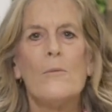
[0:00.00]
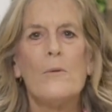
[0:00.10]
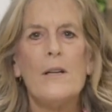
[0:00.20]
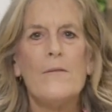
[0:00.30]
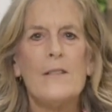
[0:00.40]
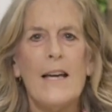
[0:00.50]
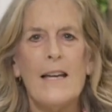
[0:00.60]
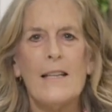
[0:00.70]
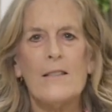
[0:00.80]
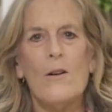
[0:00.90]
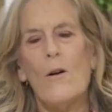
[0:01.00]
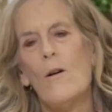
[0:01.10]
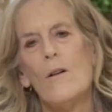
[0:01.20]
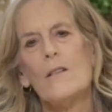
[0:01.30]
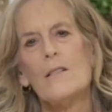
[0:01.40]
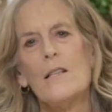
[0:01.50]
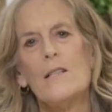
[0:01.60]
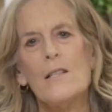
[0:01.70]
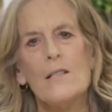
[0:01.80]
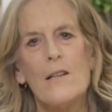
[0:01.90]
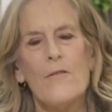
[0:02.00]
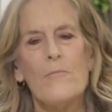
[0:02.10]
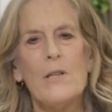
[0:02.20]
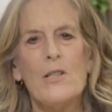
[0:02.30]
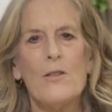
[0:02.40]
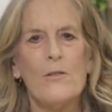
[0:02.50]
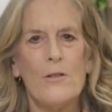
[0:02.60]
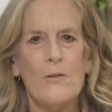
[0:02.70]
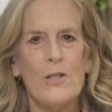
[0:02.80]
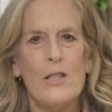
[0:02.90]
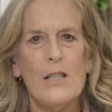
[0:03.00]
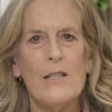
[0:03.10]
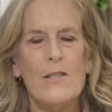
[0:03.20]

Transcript: we've taken all the teachings of Misho Kushi.